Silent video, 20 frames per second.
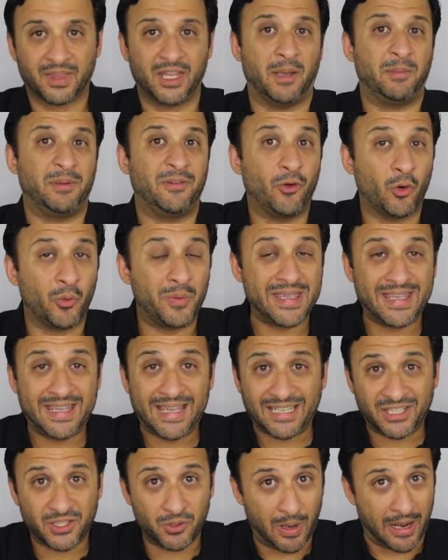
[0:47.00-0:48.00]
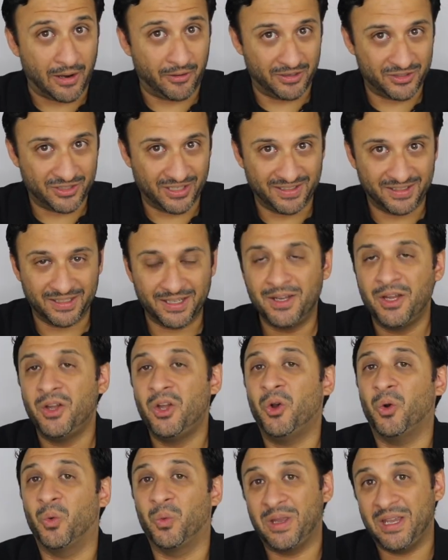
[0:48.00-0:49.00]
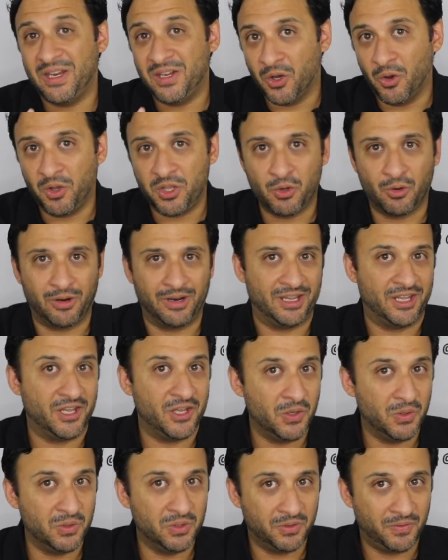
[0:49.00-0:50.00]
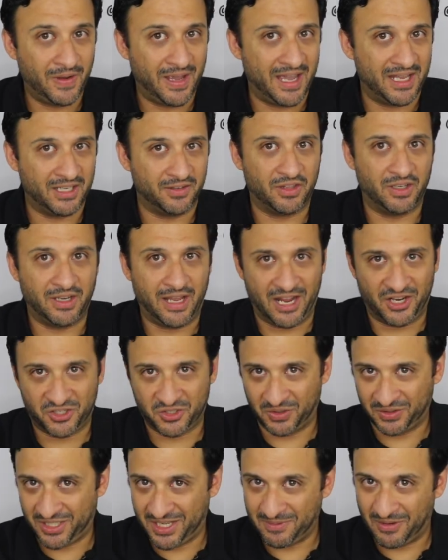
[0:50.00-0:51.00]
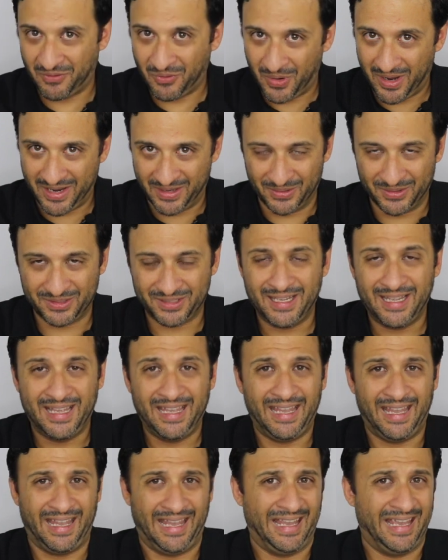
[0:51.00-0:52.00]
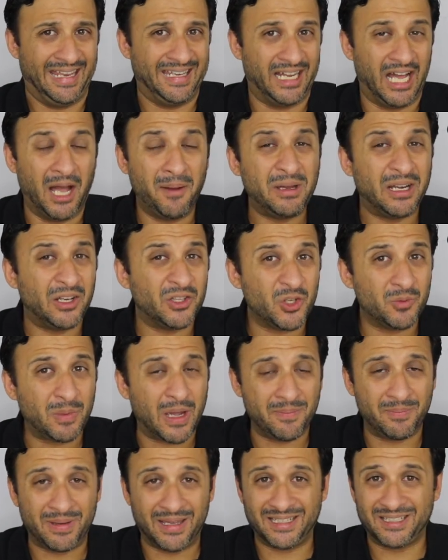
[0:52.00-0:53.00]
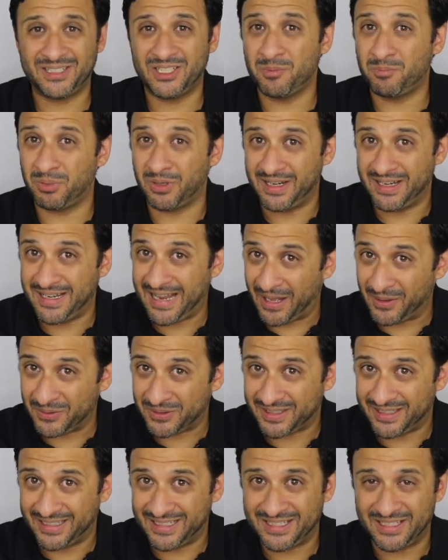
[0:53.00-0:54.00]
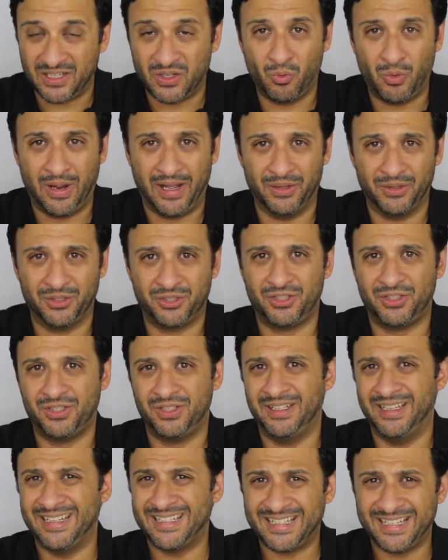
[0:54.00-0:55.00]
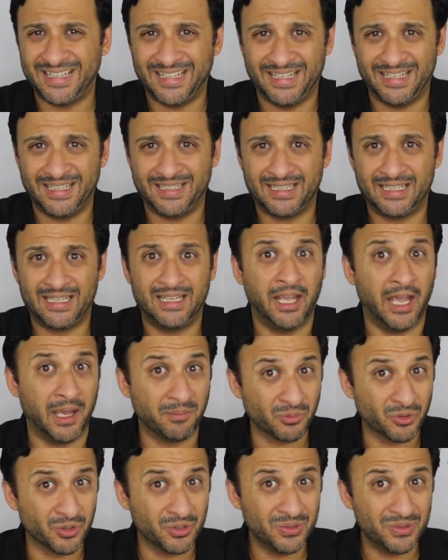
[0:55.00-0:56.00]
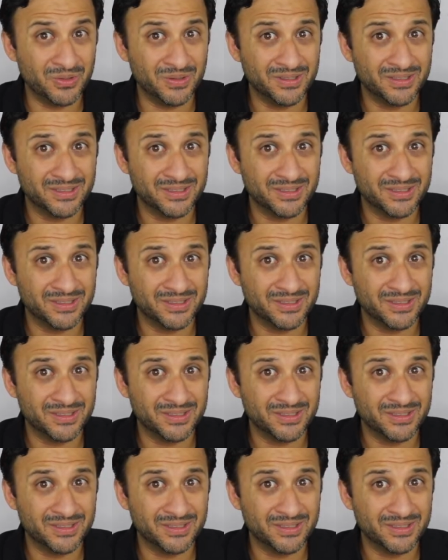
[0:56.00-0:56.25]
And before we get to our agenda, we know you are a huge fan of the national team of Wales. And I'm going to do my best to pronounce this in Welsh. Is it Cymru?